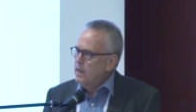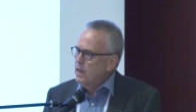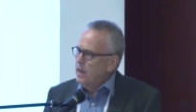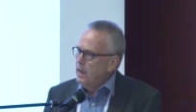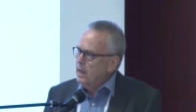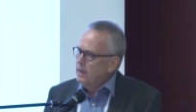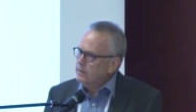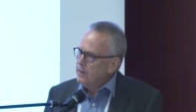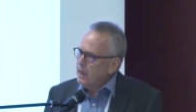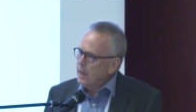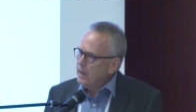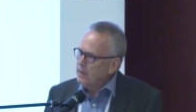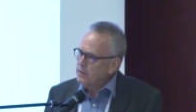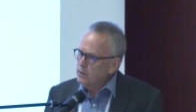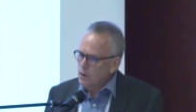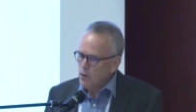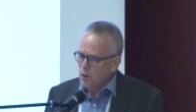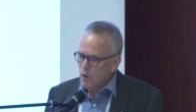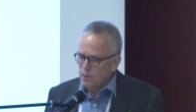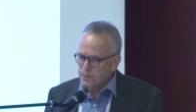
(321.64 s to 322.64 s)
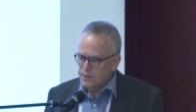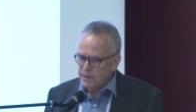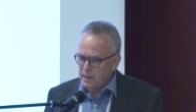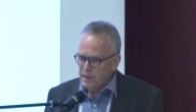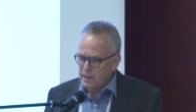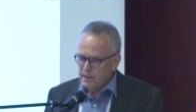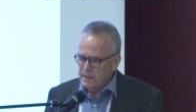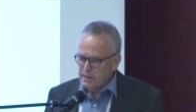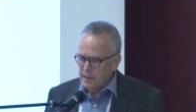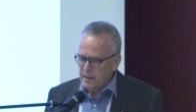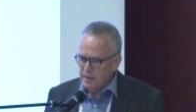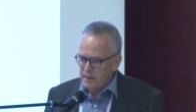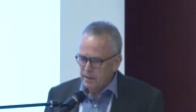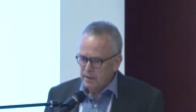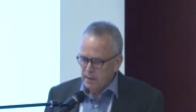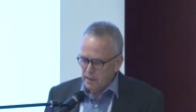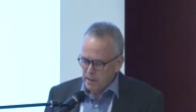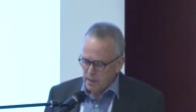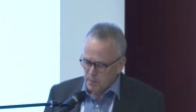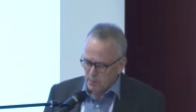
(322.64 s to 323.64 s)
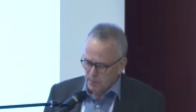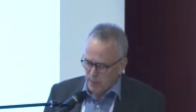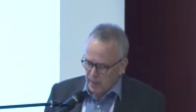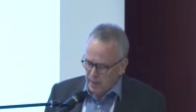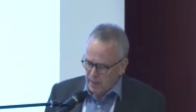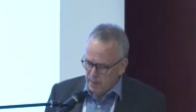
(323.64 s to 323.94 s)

And the other option is heating